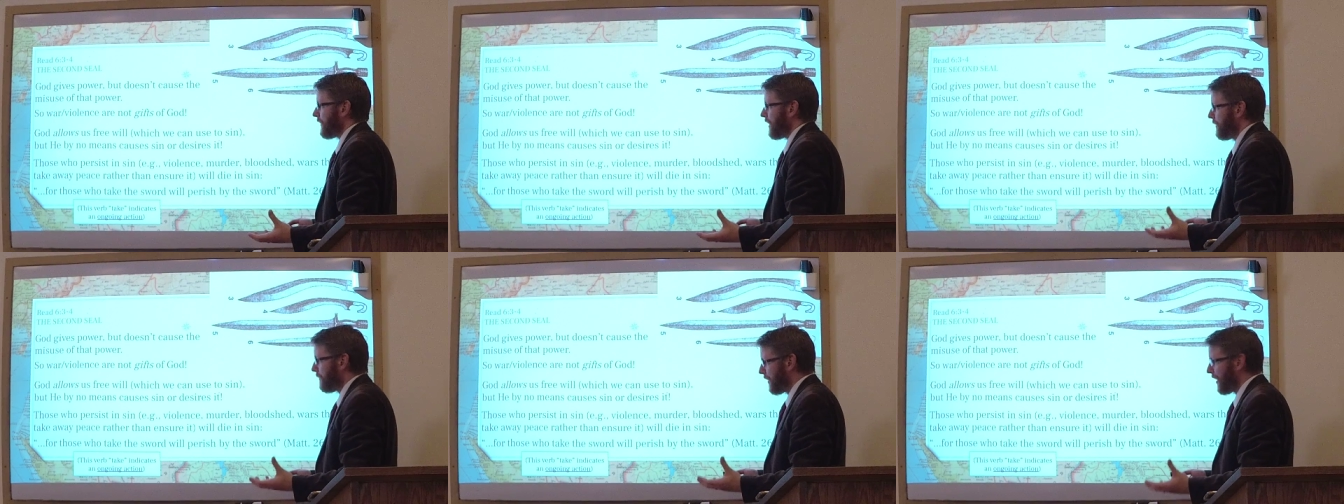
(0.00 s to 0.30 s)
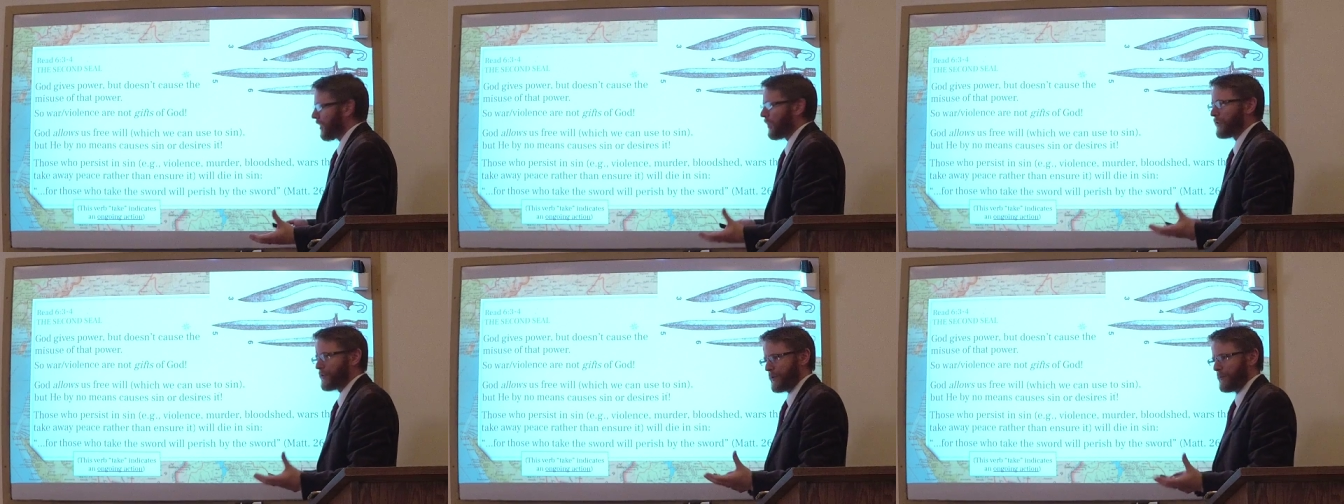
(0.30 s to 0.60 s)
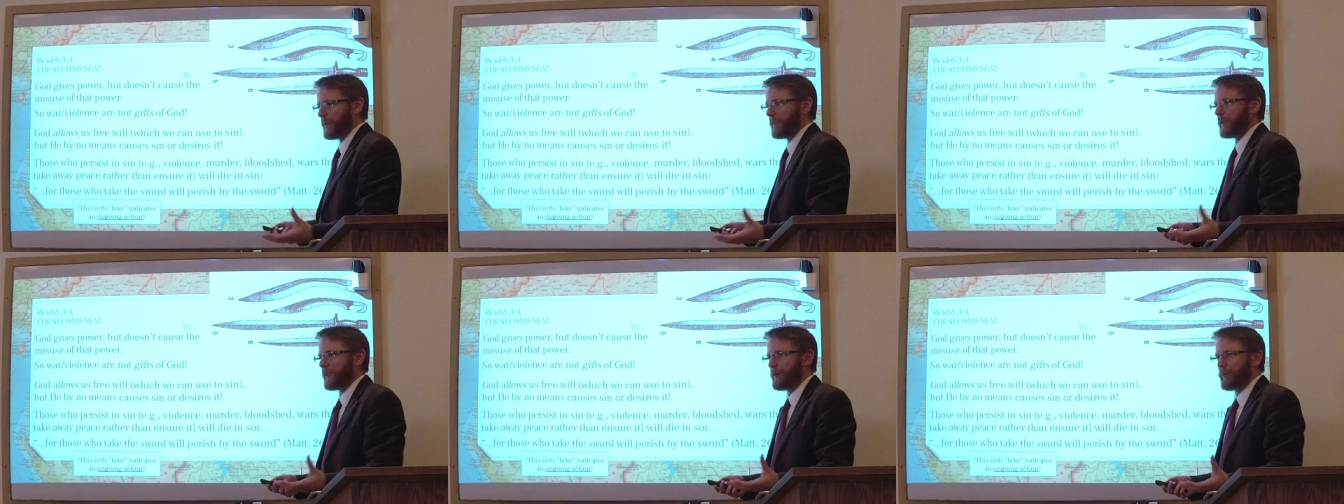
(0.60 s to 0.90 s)
But
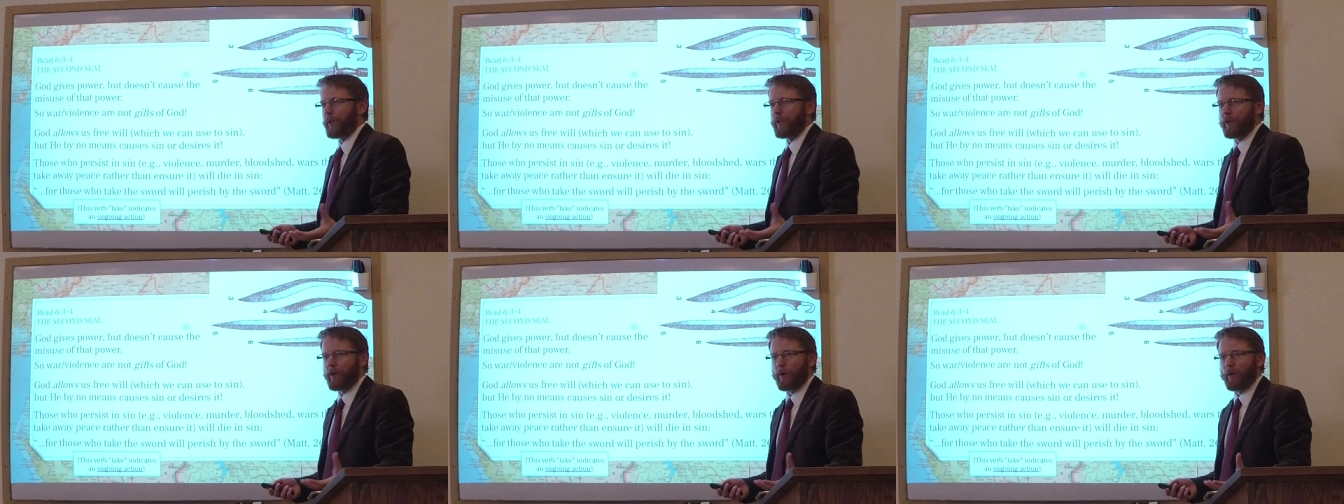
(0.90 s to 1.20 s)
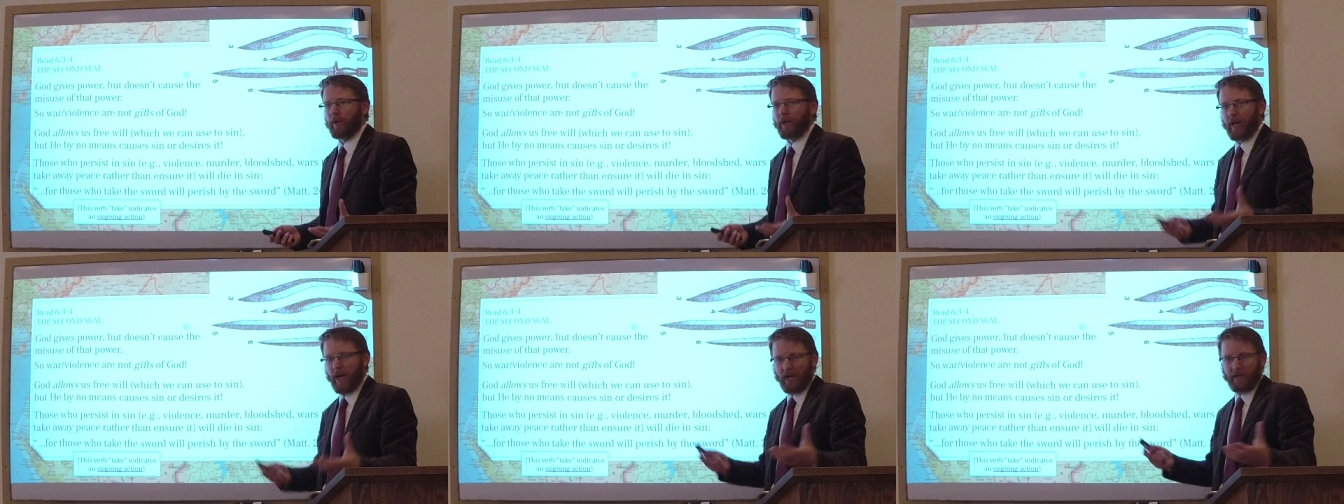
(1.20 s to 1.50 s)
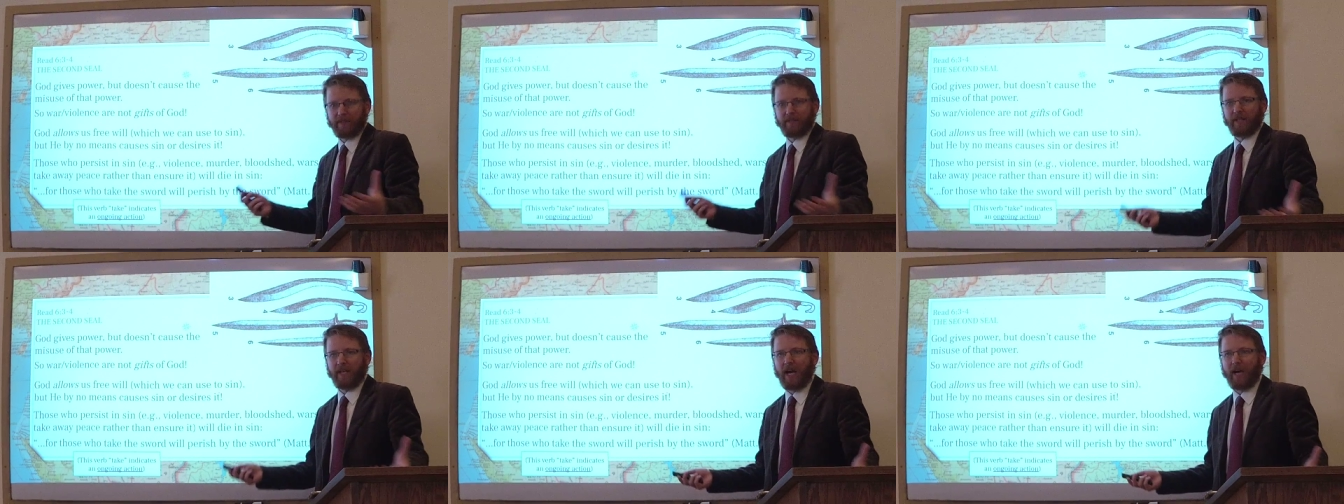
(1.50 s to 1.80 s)
ultimately, we know
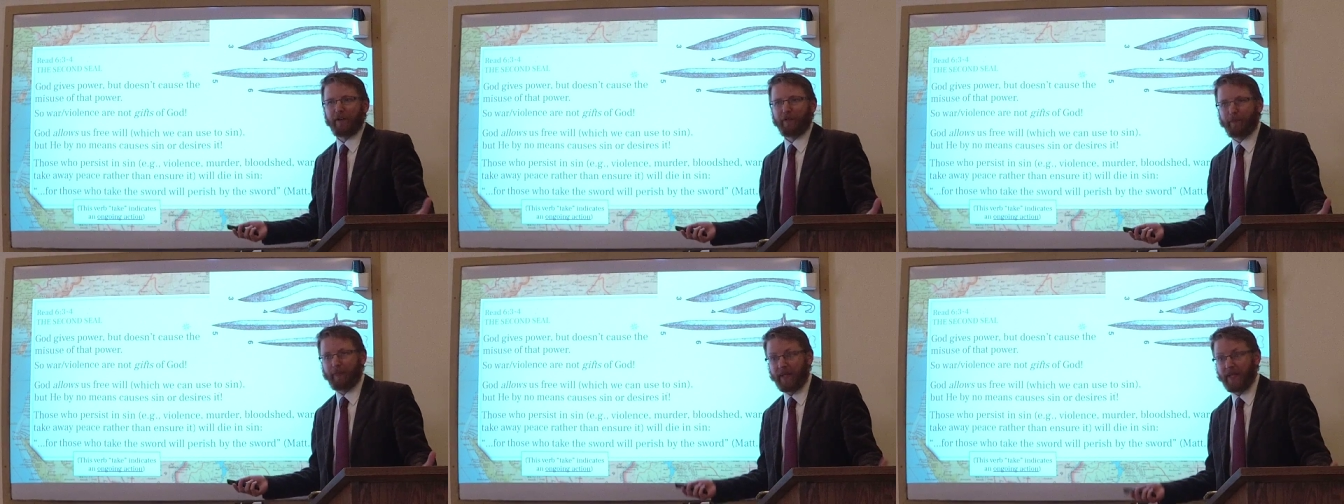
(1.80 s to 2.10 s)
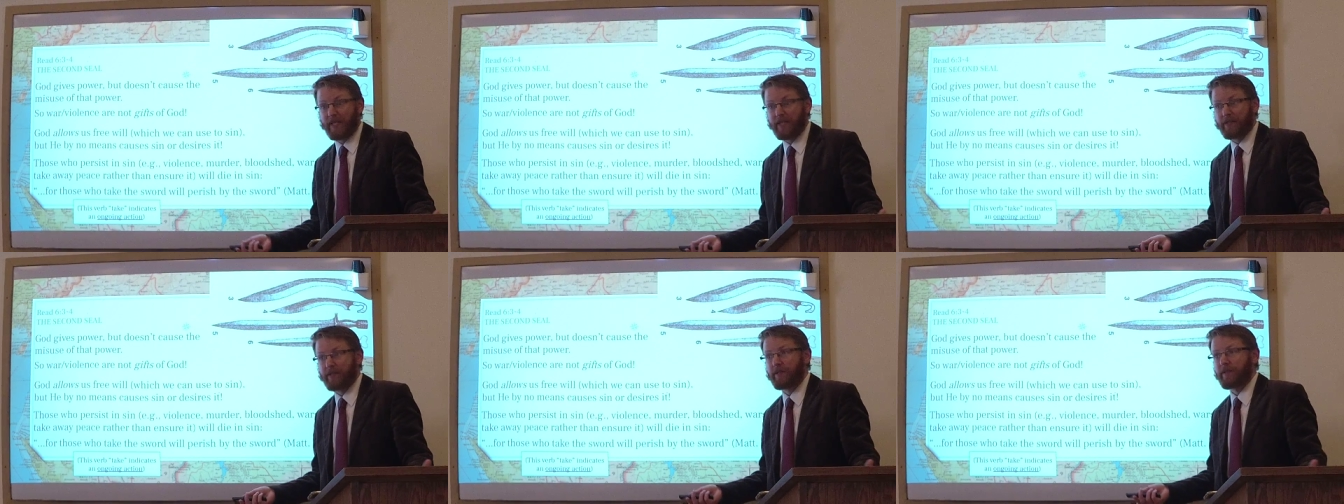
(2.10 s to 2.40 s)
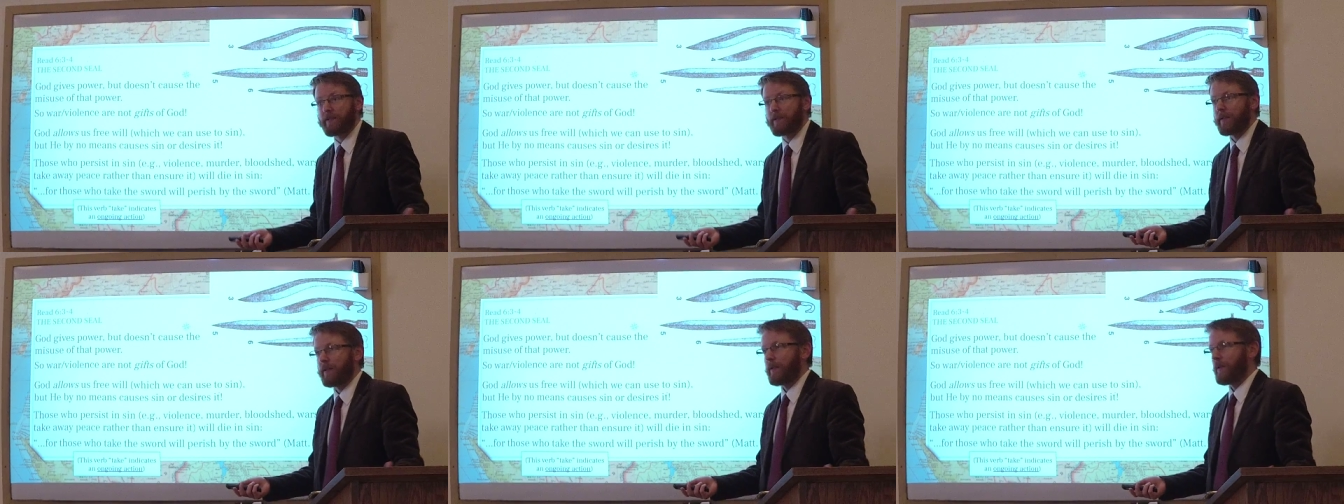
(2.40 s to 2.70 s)
God is a God of
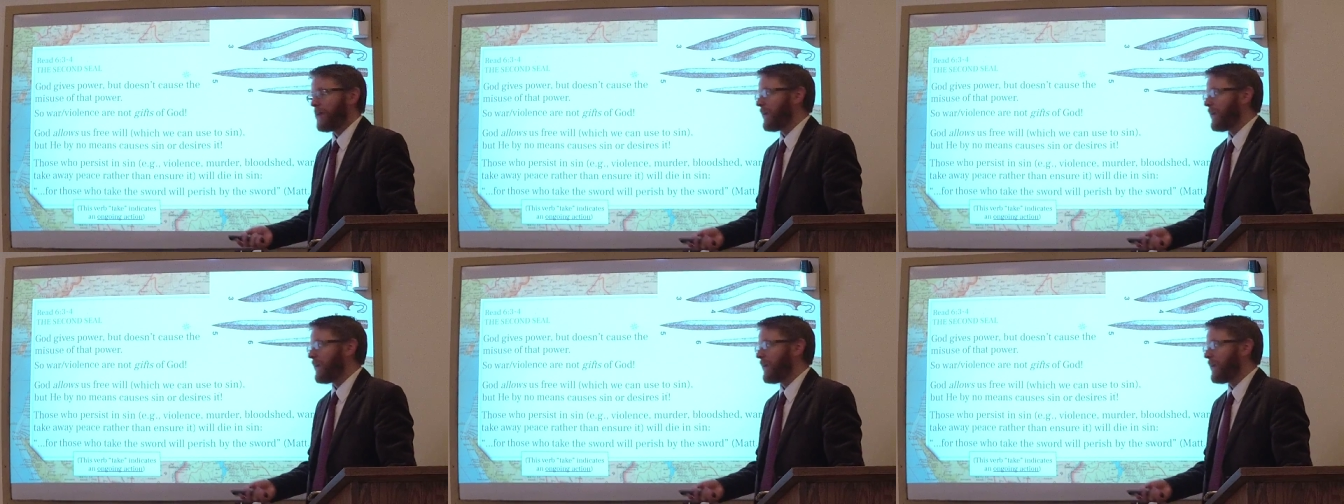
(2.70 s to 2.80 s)
peace,